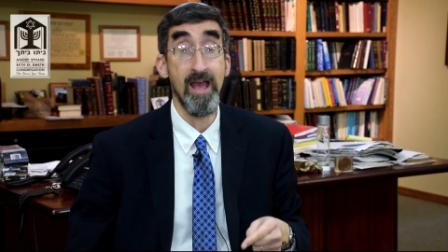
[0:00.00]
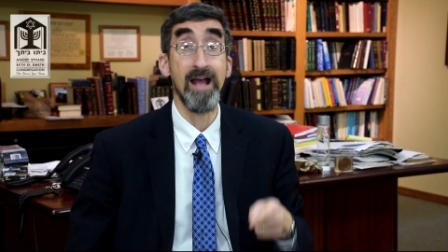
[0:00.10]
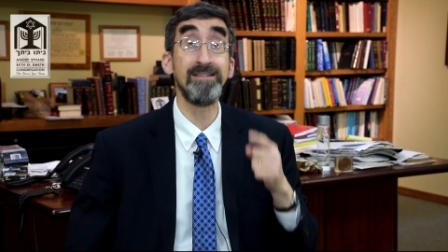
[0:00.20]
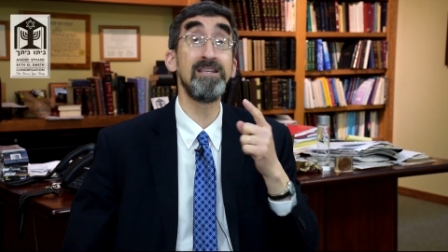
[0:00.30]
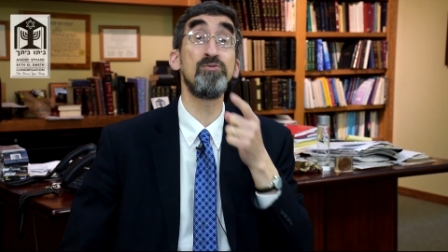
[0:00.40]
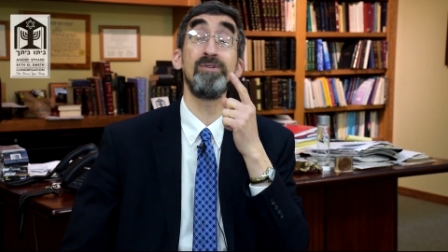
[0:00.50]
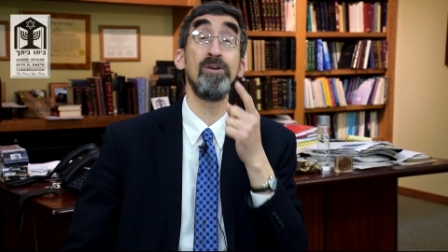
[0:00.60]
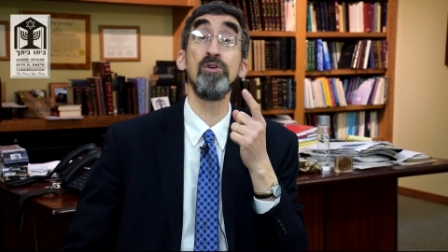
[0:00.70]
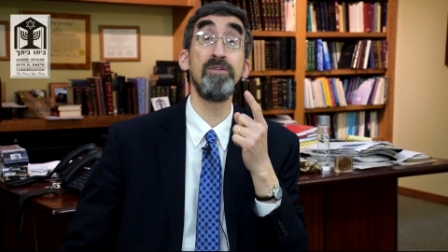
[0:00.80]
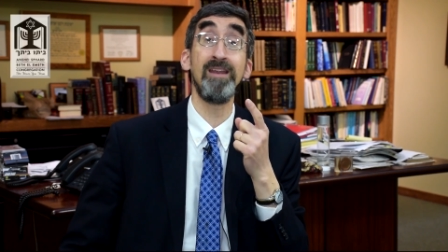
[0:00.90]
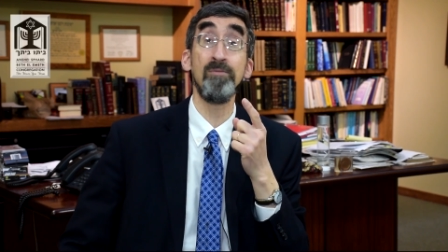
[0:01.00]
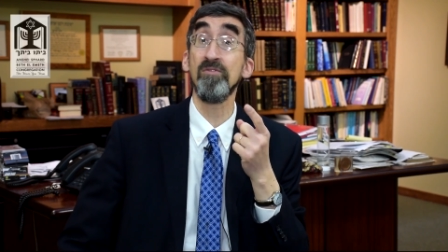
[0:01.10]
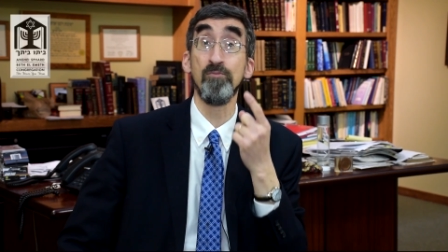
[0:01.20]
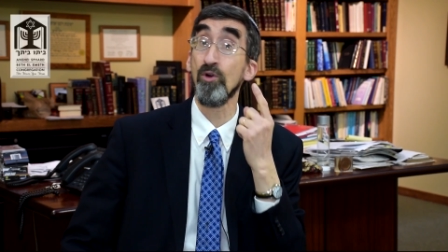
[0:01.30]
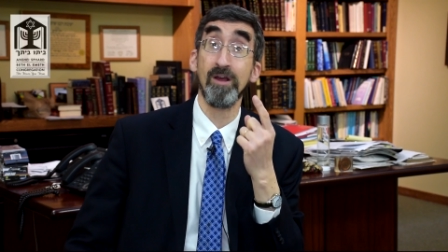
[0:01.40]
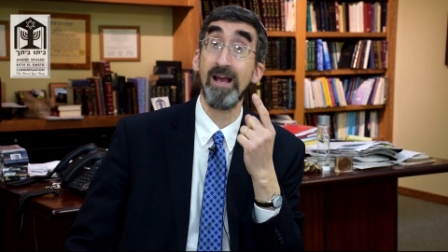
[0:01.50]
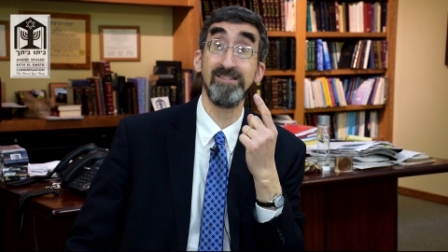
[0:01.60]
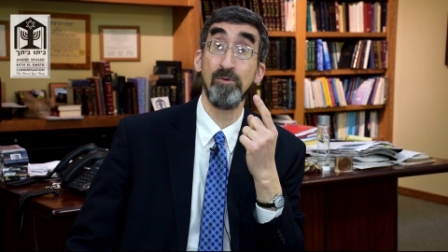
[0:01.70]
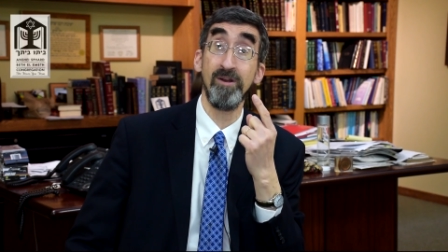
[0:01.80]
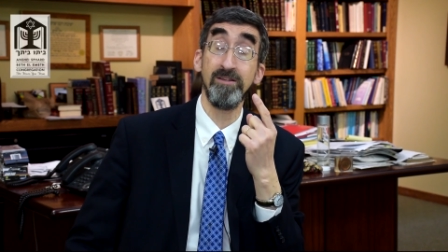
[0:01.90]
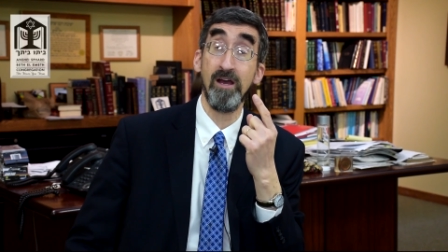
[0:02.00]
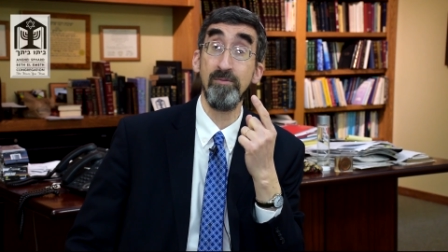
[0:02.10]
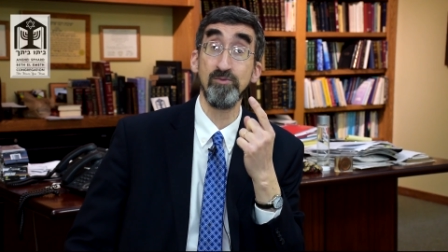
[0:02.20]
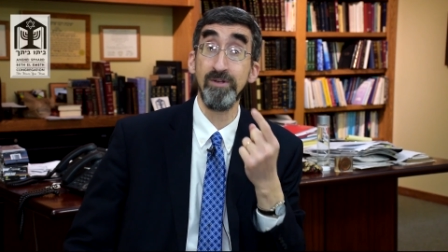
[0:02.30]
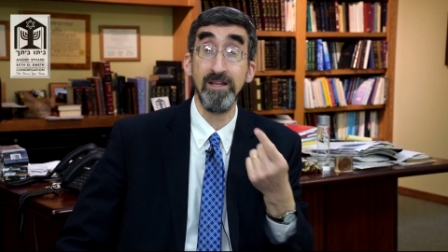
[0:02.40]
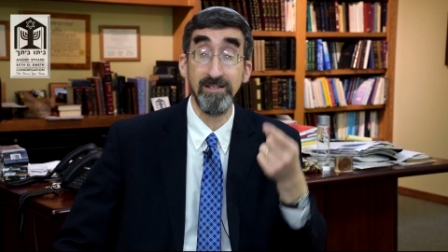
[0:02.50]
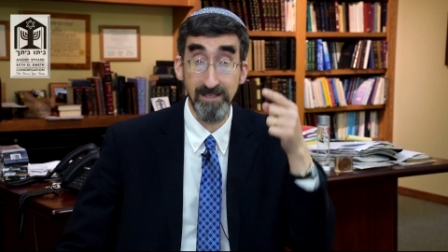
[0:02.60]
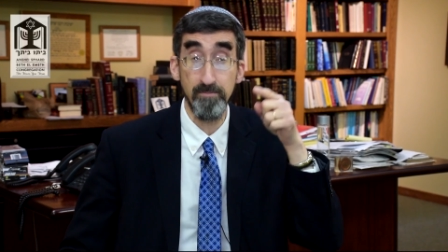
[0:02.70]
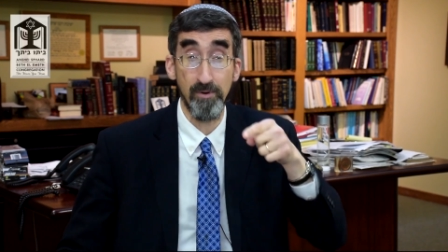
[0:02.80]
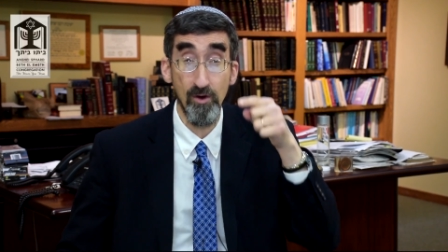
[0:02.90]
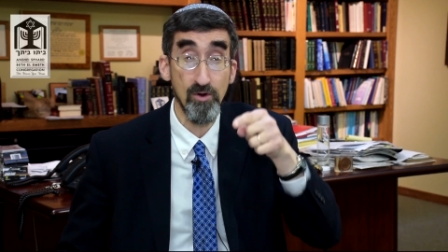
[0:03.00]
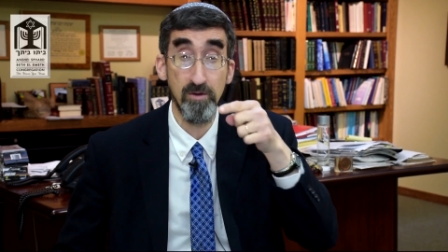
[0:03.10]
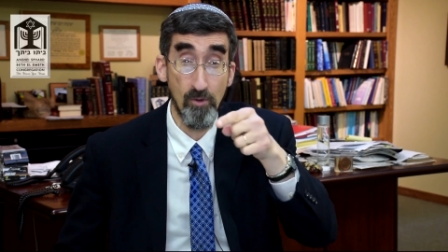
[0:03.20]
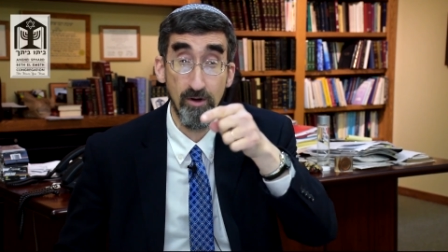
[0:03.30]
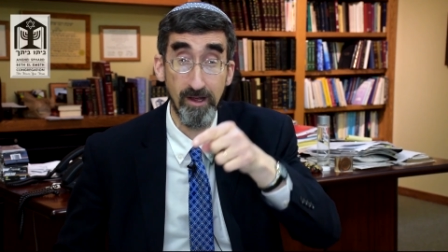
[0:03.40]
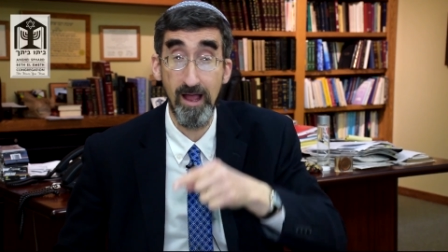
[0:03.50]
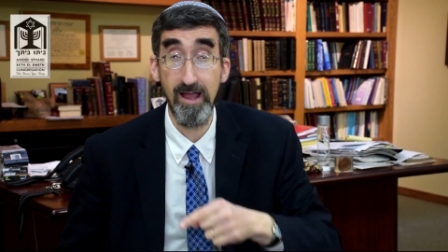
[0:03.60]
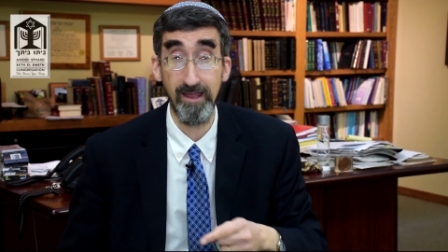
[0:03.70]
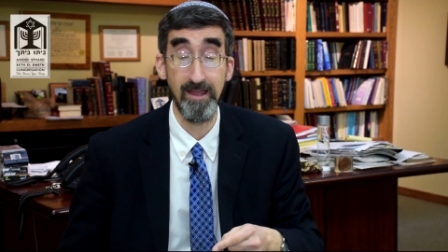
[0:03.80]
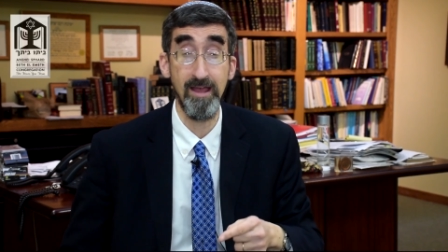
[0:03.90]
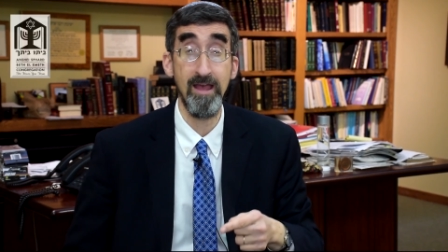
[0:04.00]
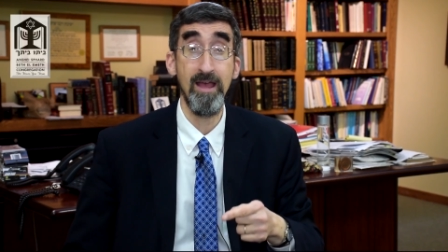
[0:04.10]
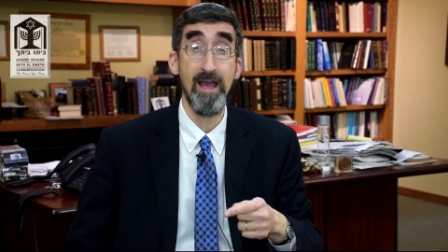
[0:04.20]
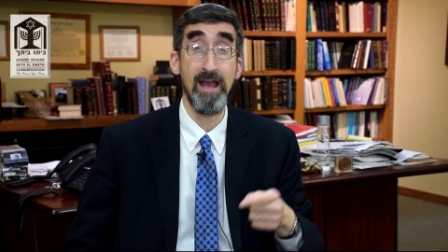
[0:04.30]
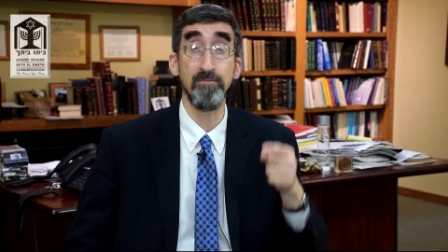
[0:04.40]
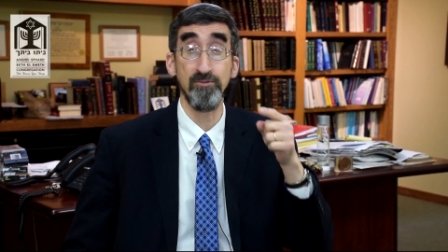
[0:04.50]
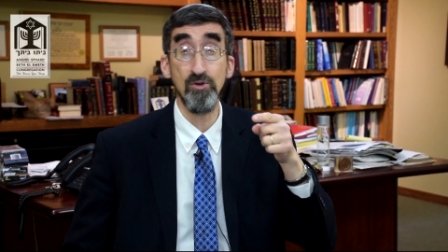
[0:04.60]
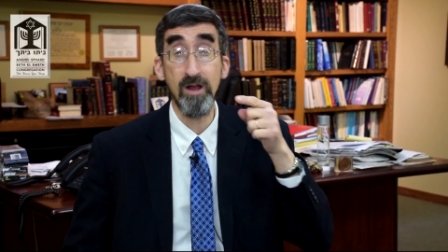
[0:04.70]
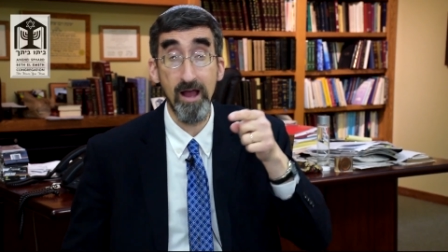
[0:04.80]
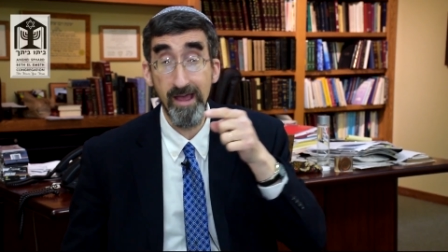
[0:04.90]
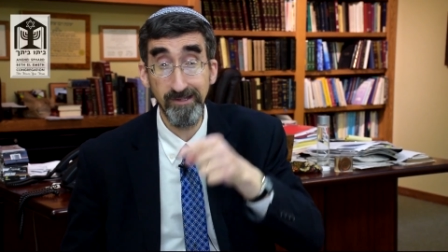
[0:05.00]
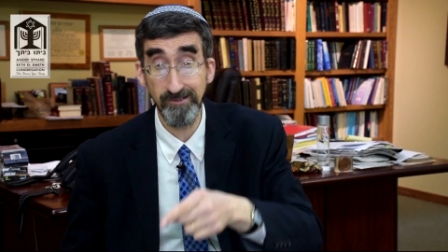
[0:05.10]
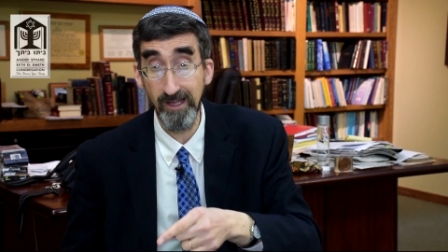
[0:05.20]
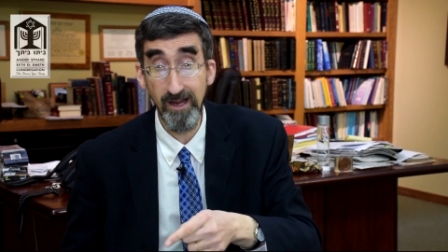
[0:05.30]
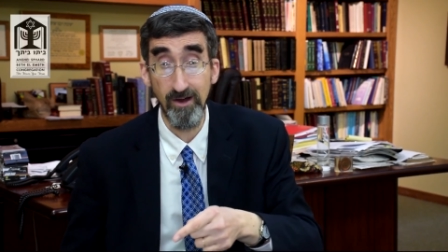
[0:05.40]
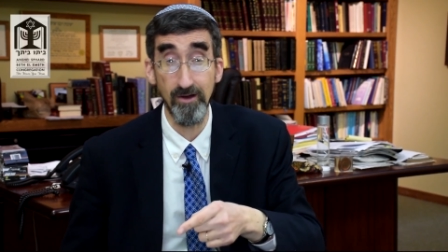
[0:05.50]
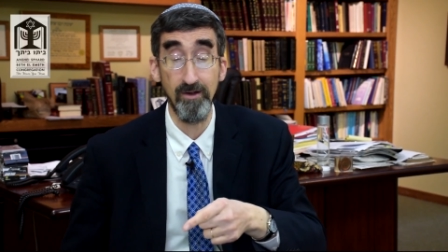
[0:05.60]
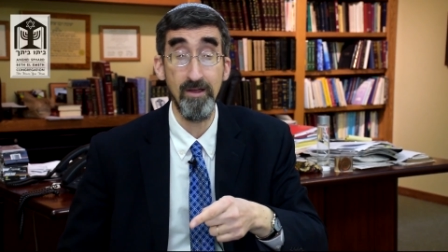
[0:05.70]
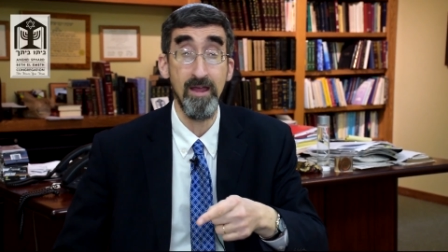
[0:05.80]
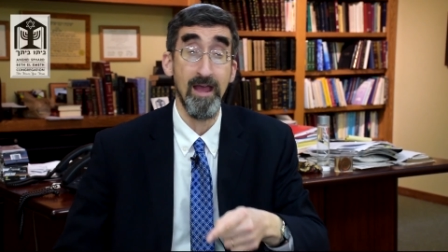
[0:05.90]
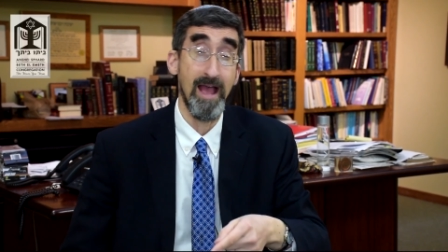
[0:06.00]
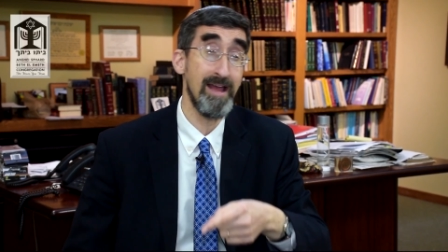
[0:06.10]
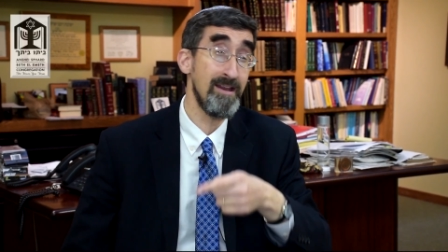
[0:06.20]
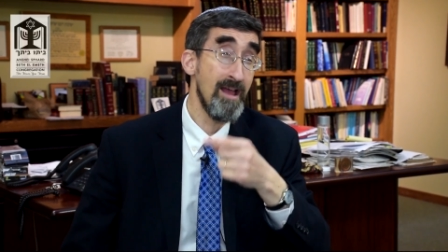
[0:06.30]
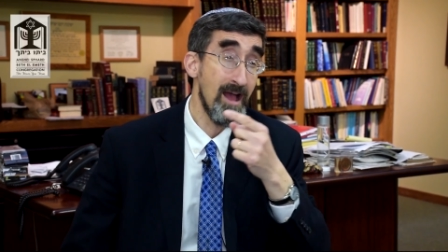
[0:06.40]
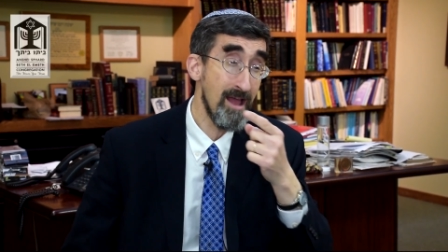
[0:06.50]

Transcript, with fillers: And since we heard the name of Mordechai so many times, we need to say Baruch Mordechai and Brucha Esther and,